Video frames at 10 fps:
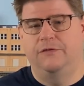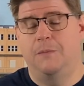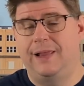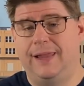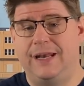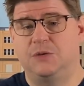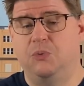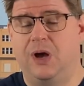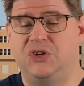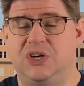For my latest
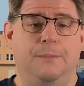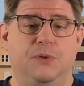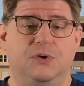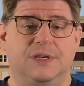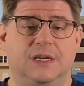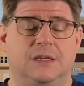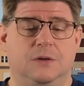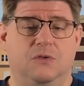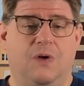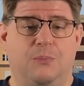project, I'm using it
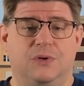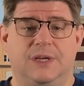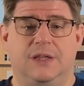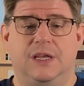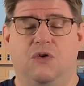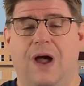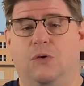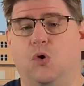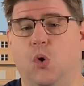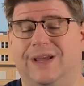to represent the
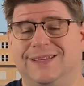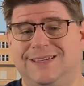Crown Cork and